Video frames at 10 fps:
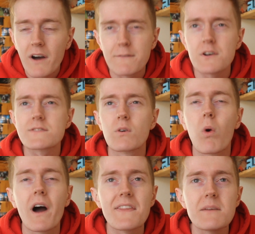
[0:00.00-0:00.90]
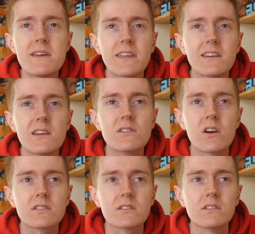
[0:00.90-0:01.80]
First of all, why are they making news
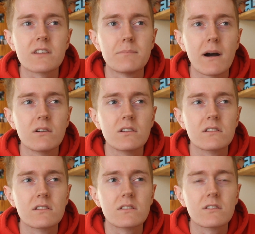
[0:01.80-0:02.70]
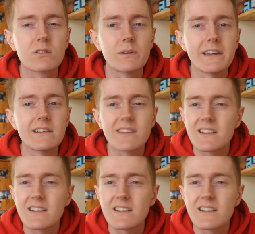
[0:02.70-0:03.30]
articles about tweets?